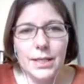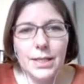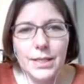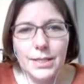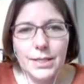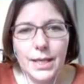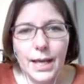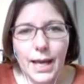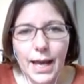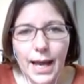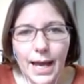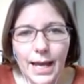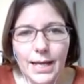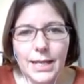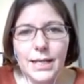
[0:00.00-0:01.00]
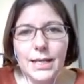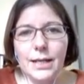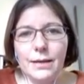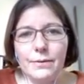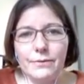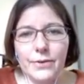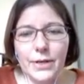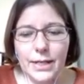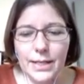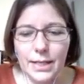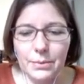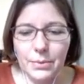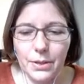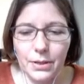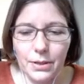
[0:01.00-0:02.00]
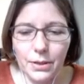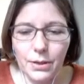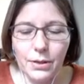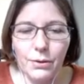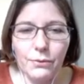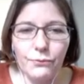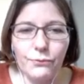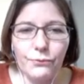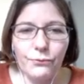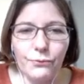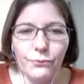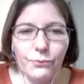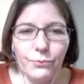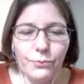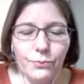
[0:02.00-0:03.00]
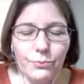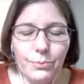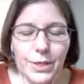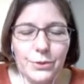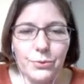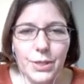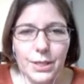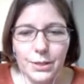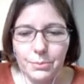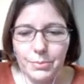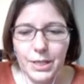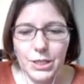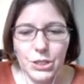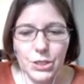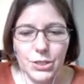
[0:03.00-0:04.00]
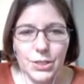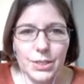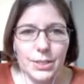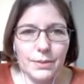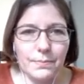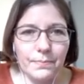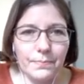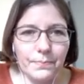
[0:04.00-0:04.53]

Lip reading: is highly variable between the patients.